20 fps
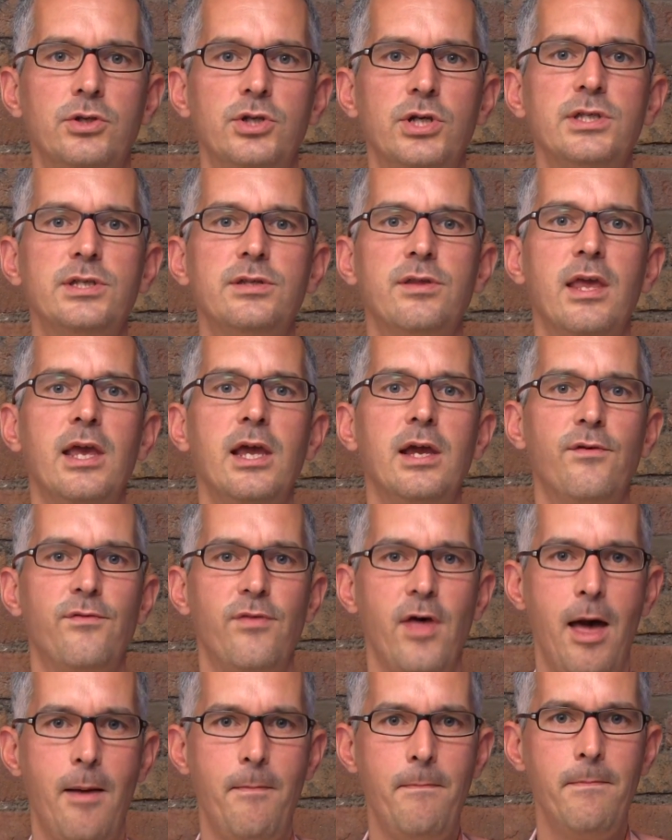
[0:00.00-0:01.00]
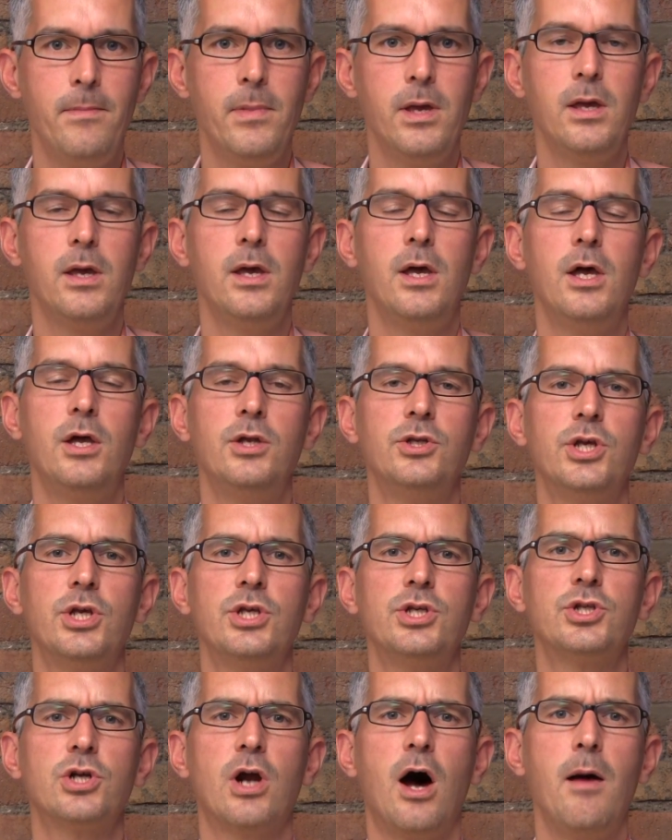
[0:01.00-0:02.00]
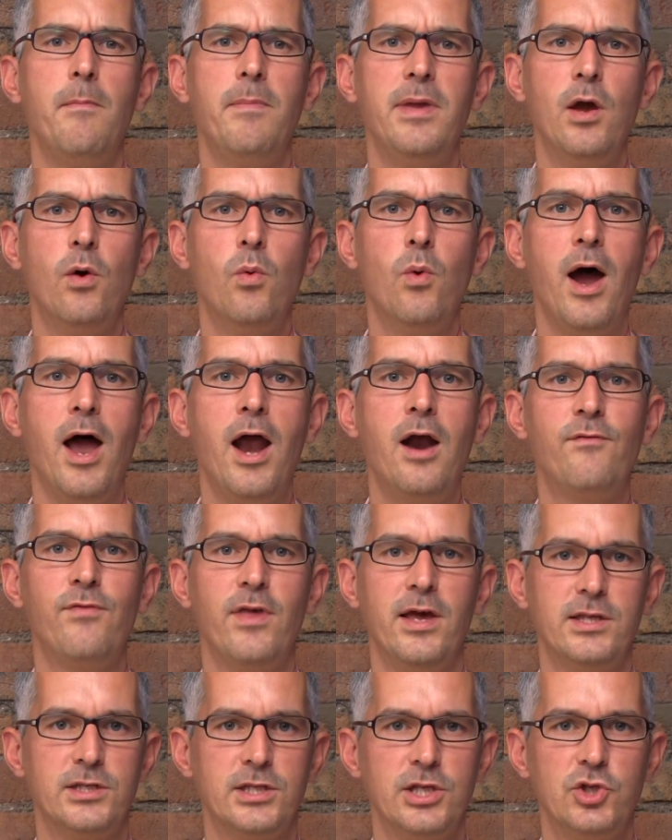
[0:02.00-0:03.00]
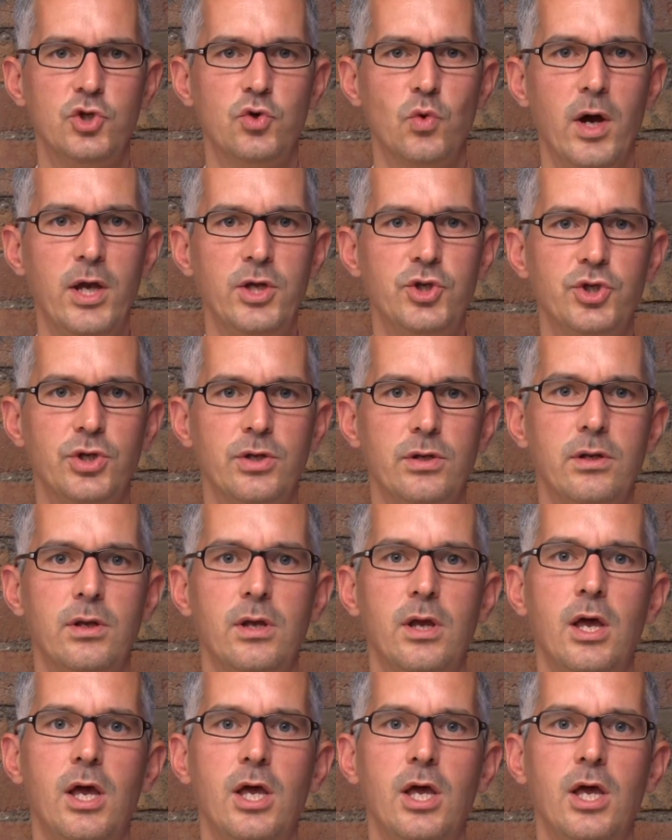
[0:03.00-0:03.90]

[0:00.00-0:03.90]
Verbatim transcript: Just think of them, just try and be aware of their situation,